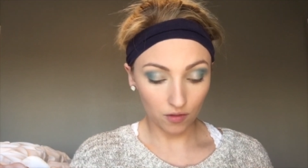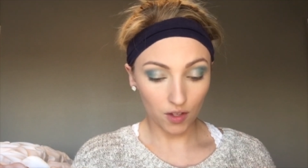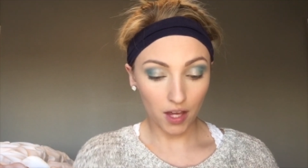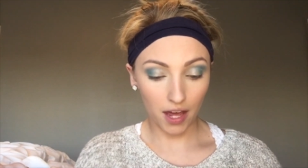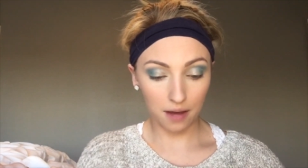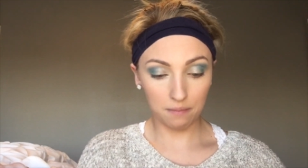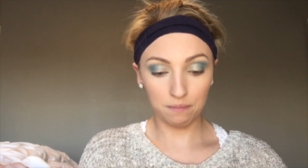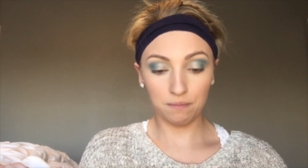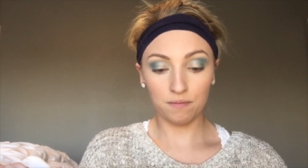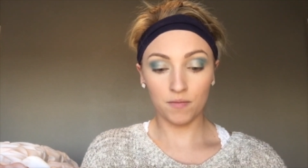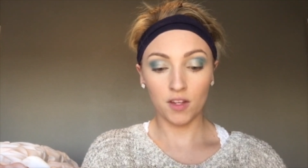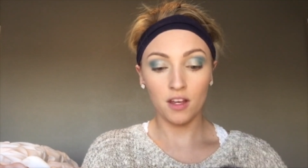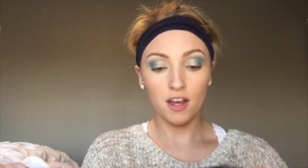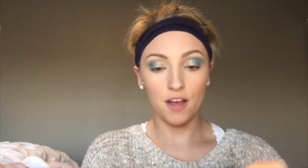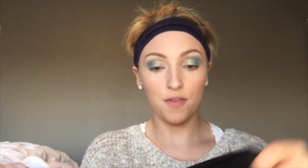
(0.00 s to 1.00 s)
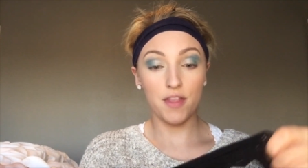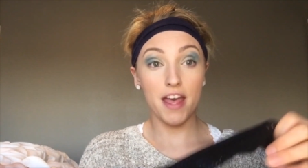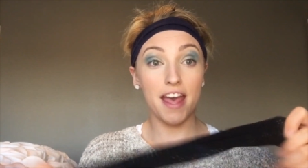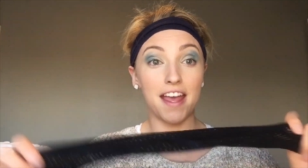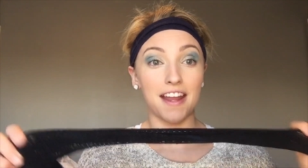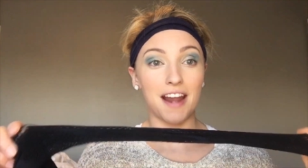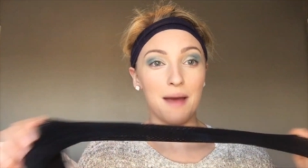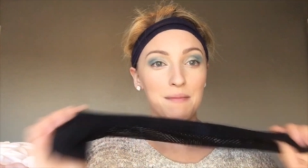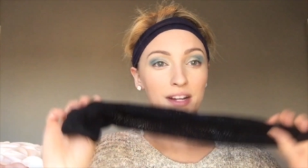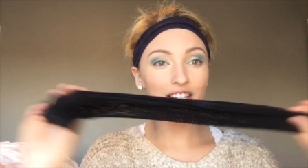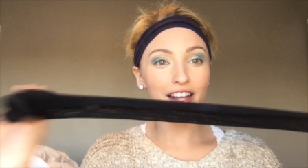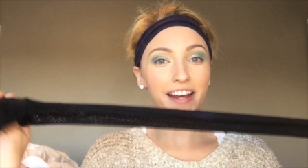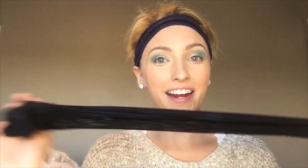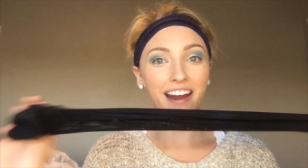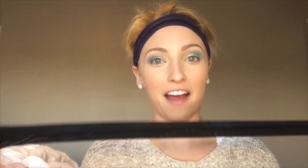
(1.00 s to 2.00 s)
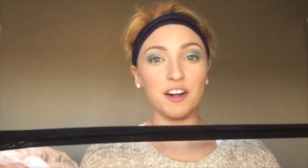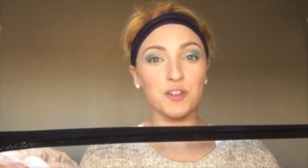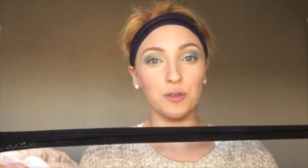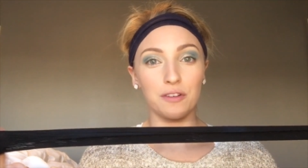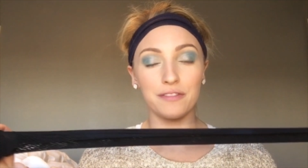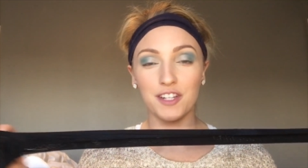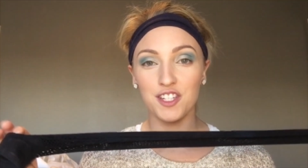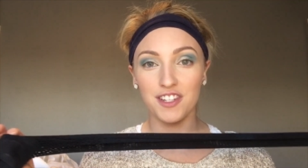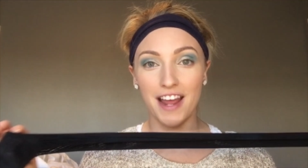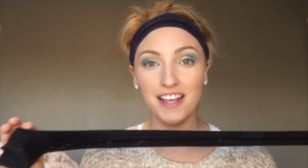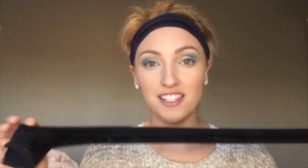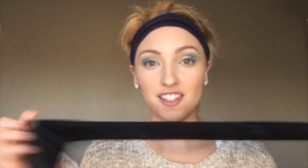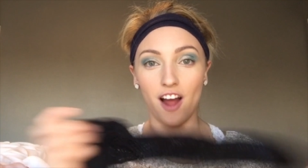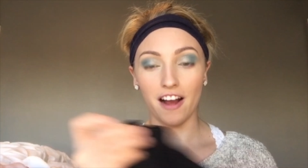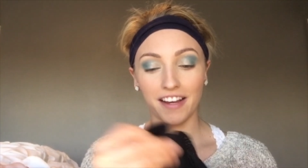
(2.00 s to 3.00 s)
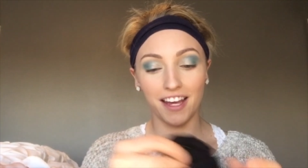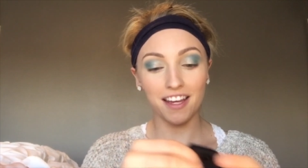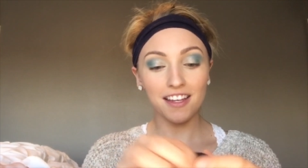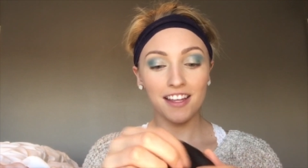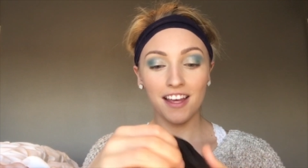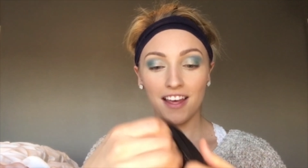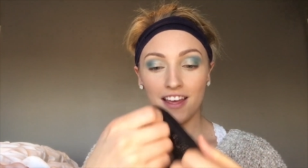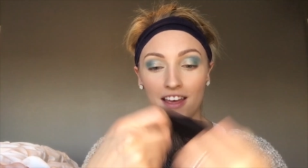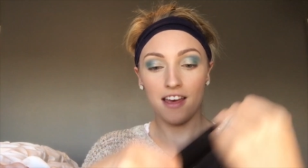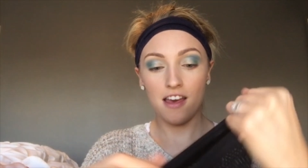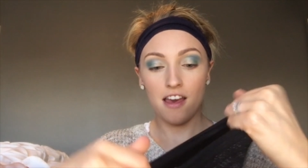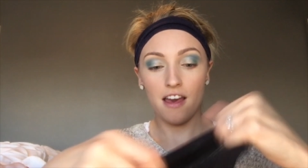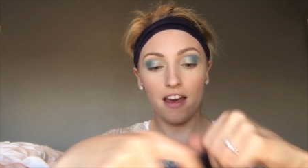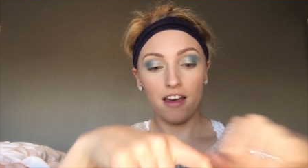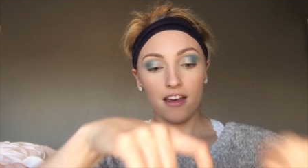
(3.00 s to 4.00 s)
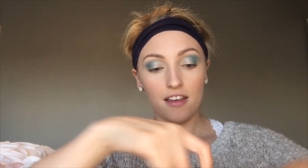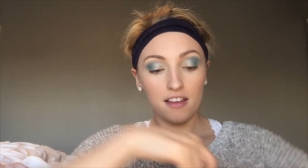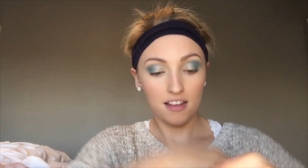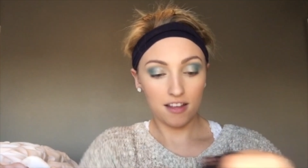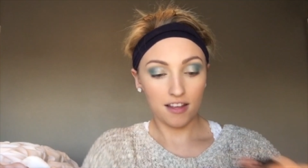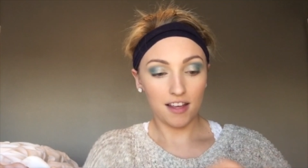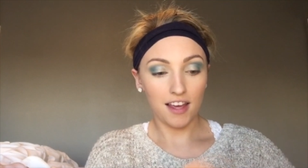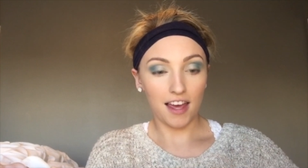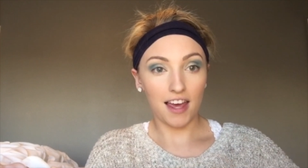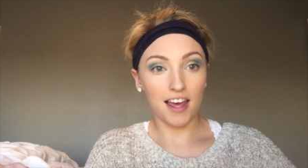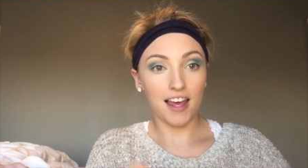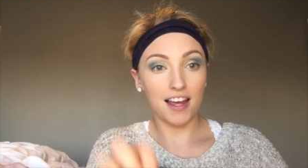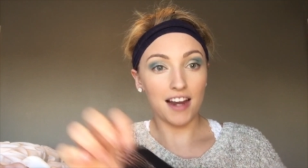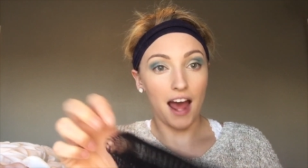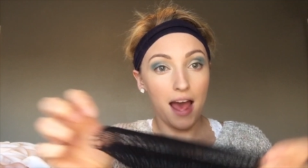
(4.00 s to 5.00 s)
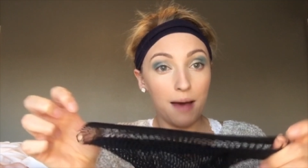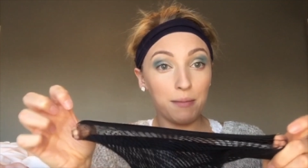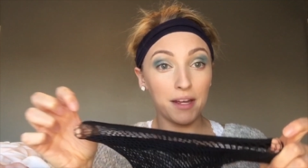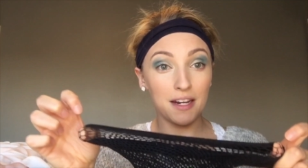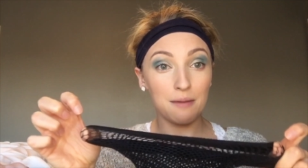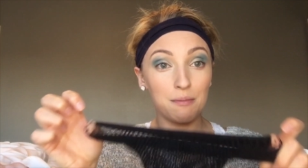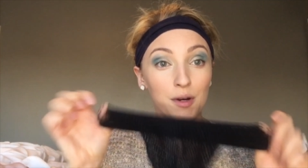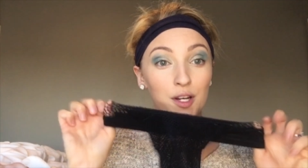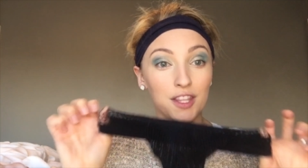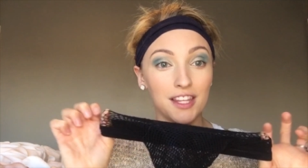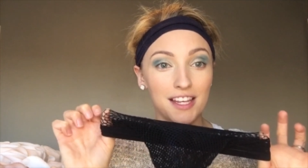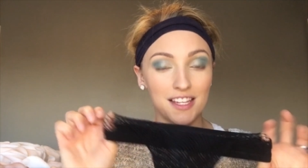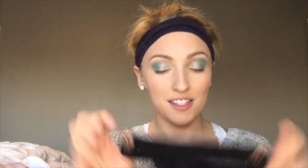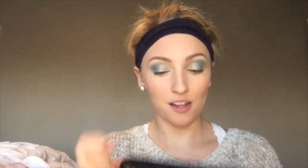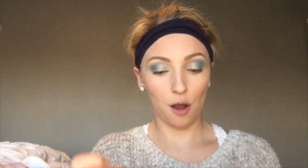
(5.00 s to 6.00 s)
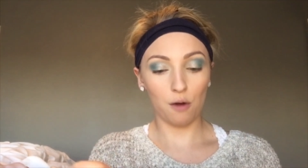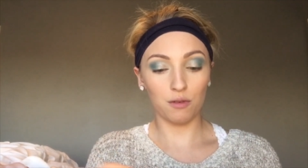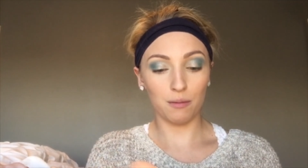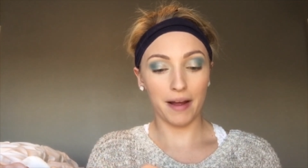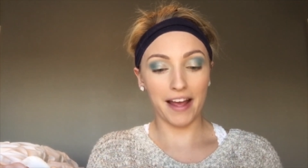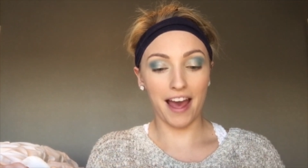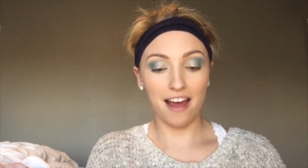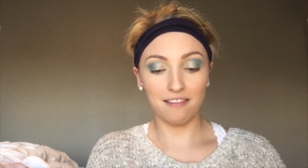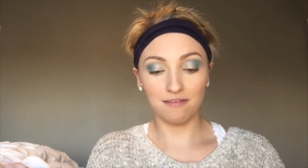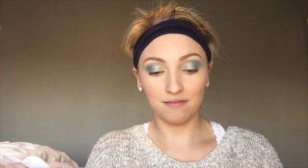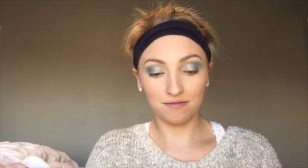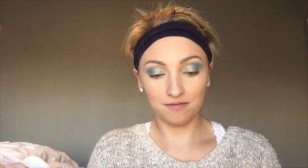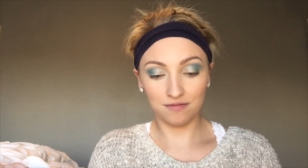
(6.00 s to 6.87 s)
Okay, and then I'm going to take an actual fishnet stocking and I'm going to put this over my head.